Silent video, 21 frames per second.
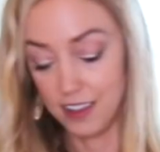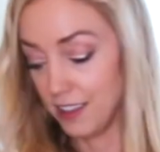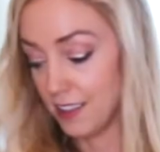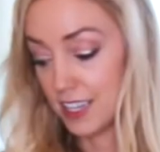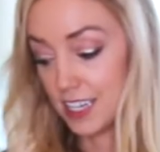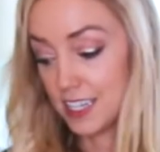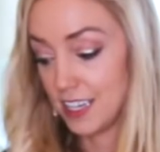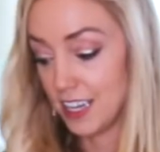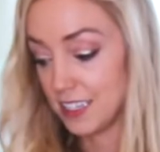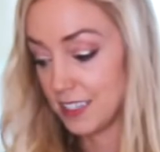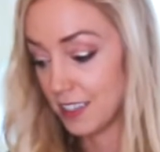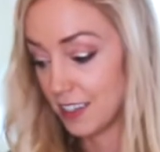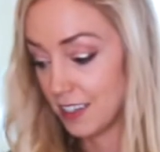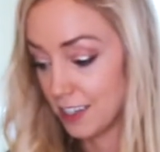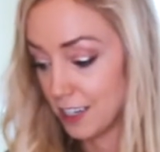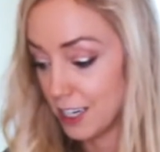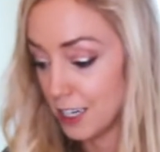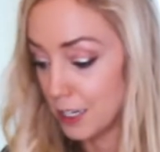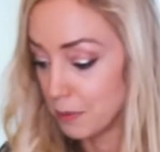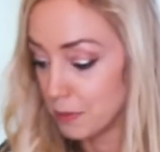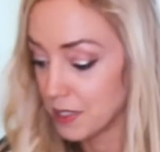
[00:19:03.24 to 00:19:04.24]
the Tuscan
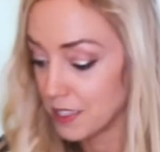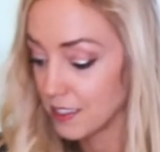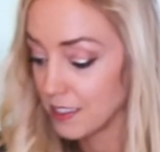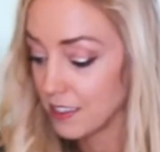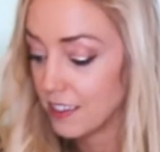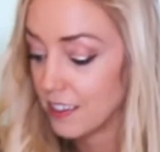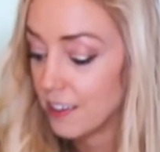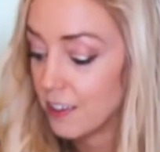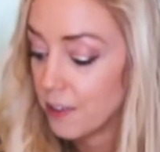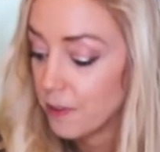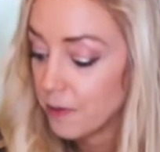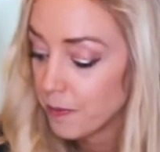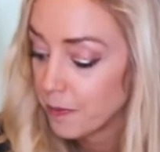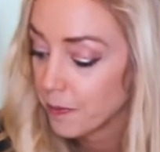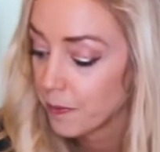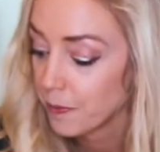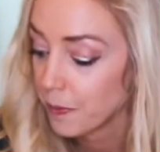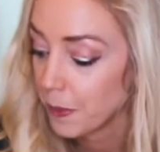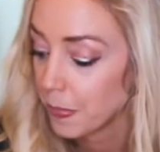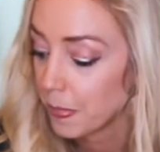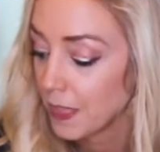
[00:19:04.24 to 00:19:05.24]
herbs.
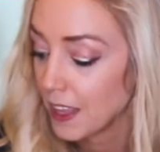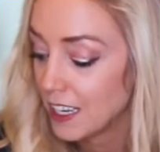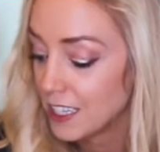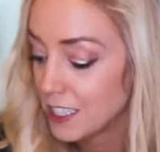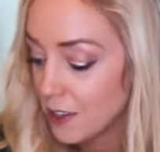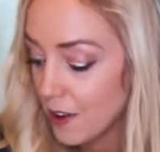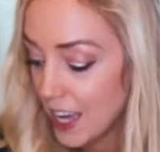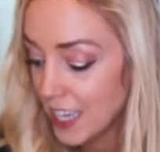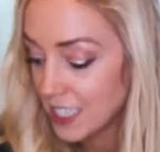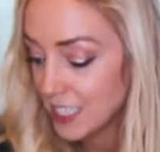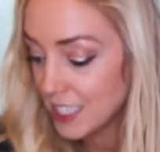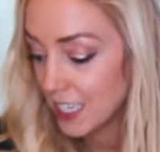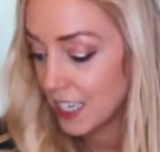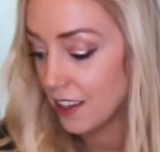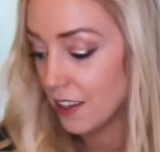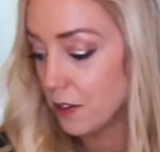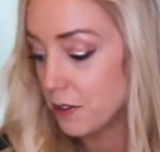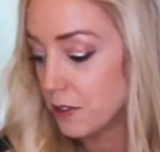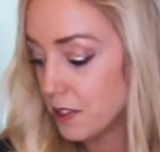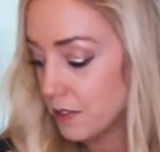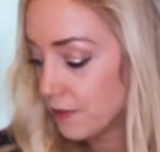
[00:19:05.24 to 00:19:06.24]
So I stick
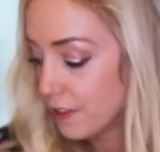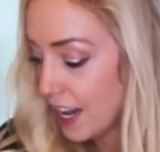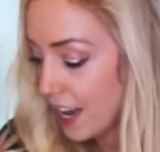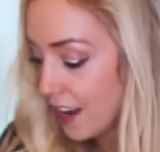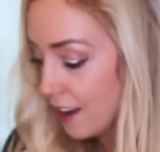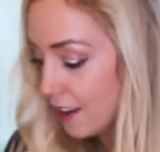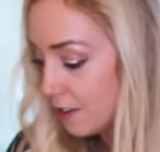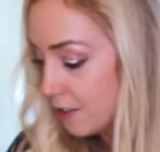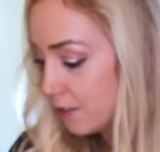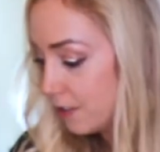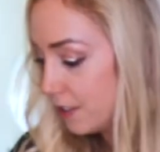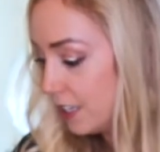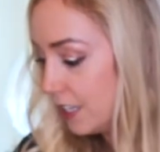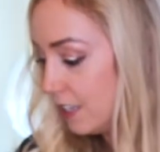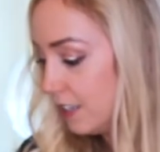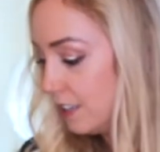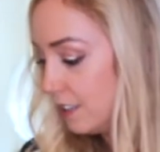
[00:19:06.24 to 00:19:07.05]
those around,